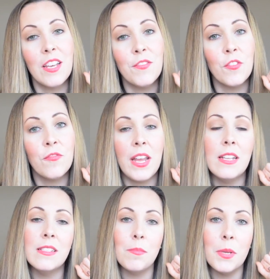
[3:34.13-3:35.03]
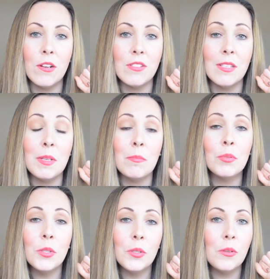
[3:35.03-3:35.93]
If your veins appear to be
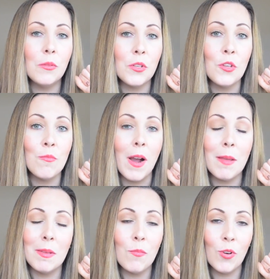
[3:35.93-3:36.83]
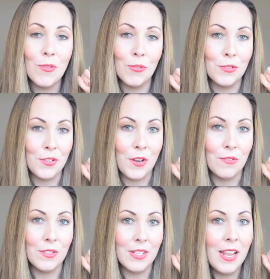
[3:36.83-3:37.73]
blue, you might be more cool toned,